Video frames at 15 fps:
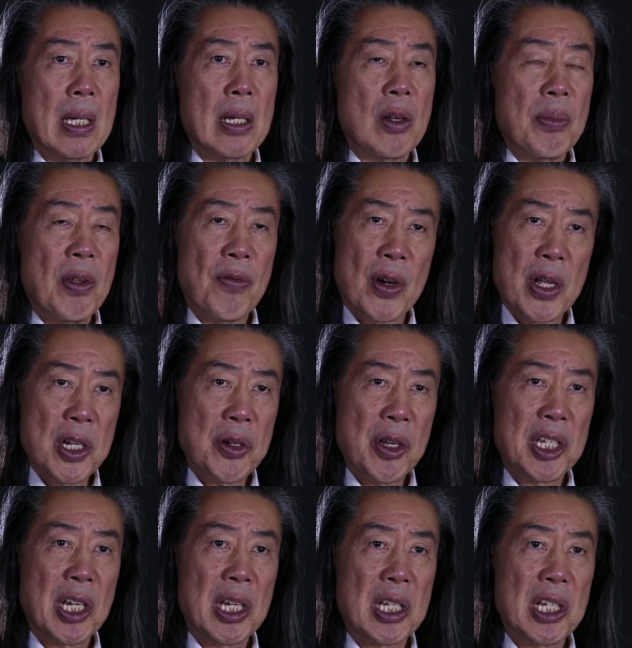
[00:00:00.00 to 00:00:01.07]
It'll be very
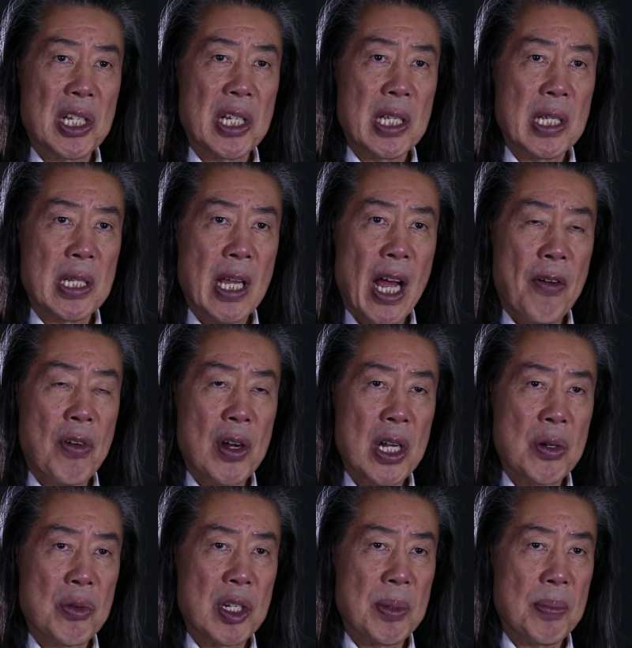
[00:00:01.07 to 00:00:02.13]
interesting to see the
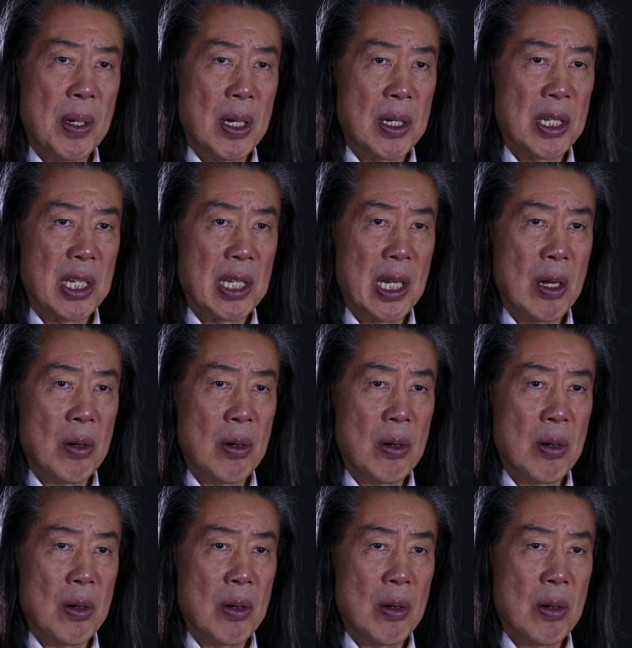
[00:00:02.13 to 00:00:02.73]
African response.